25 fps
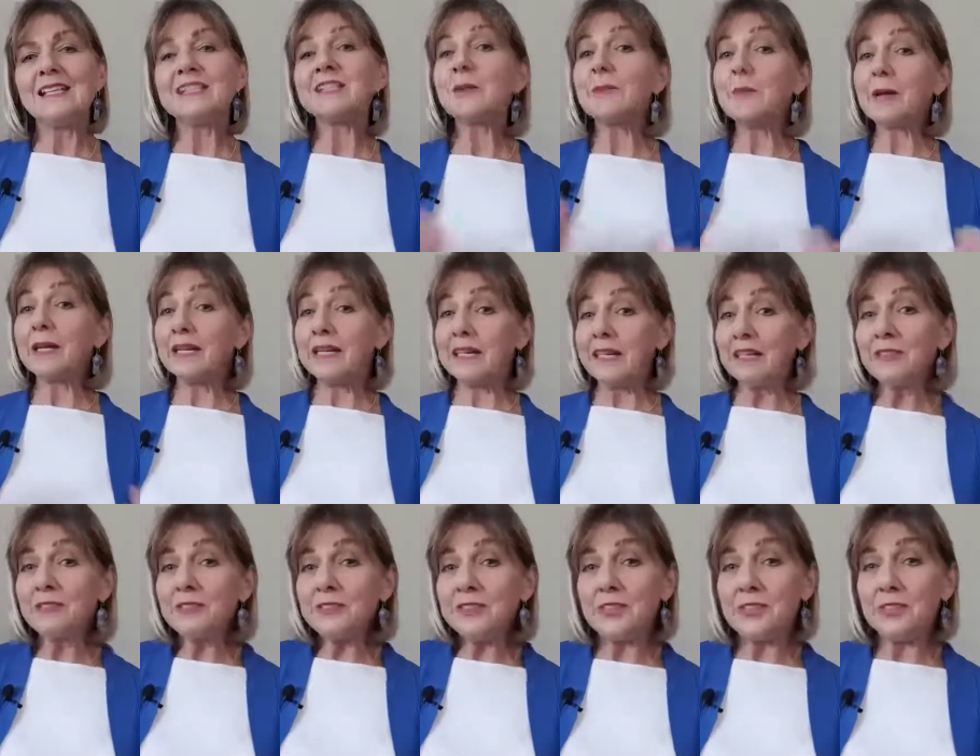So my
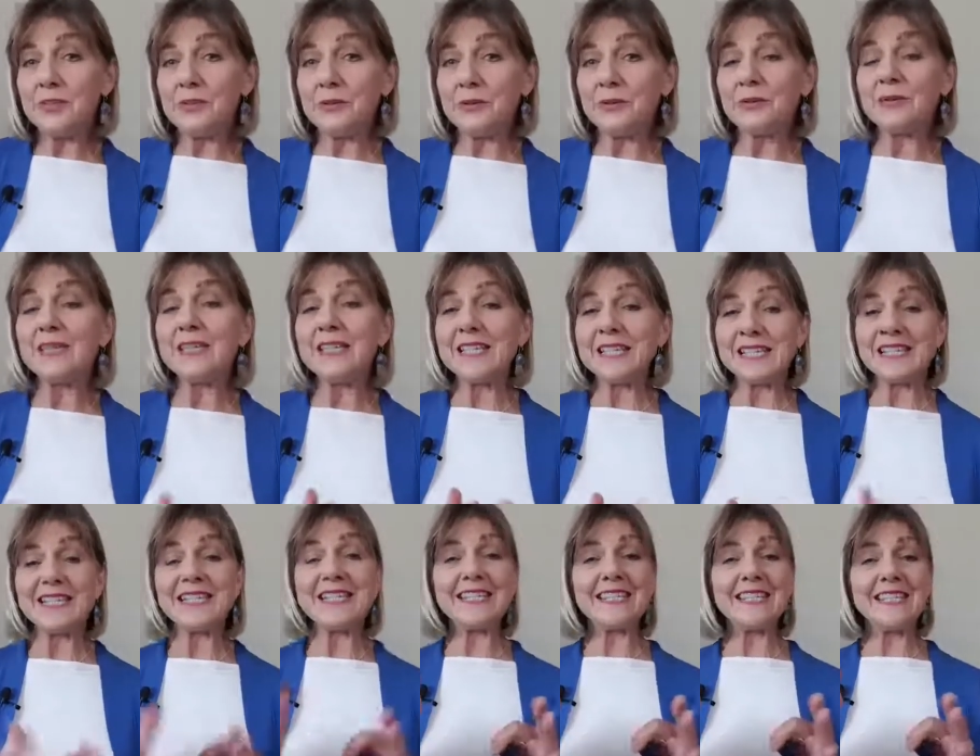gift to you,
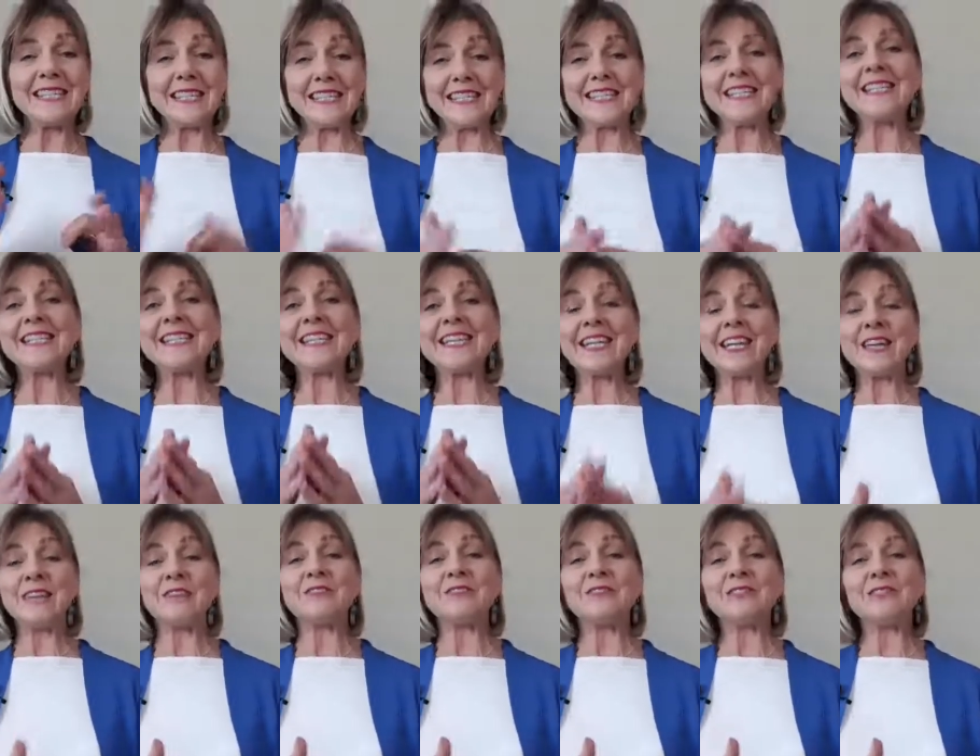this is the
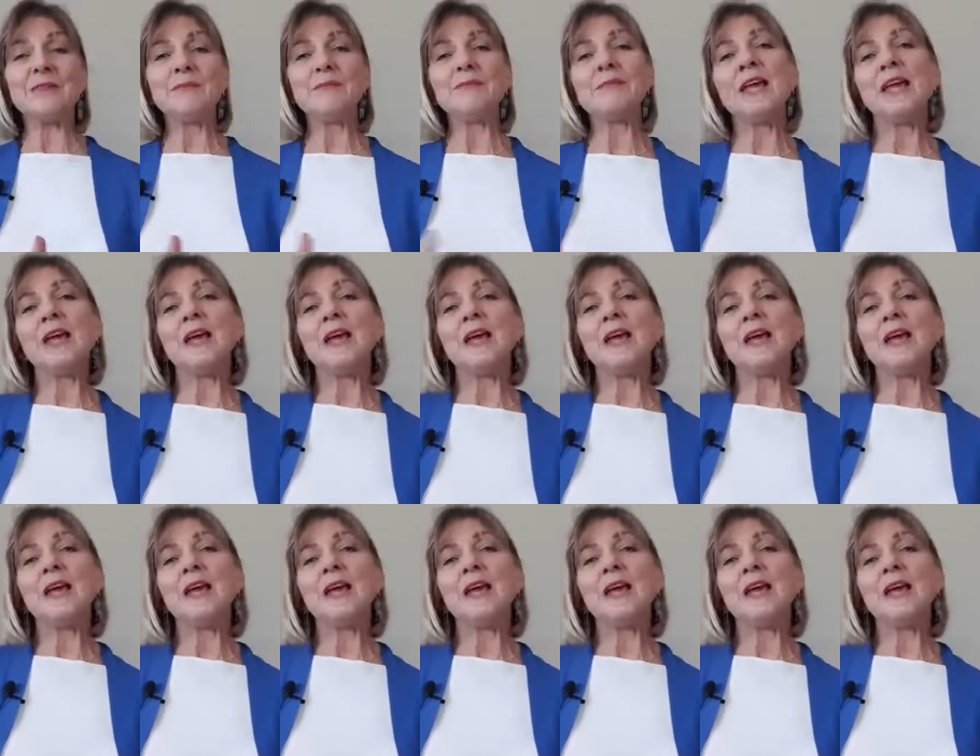gift.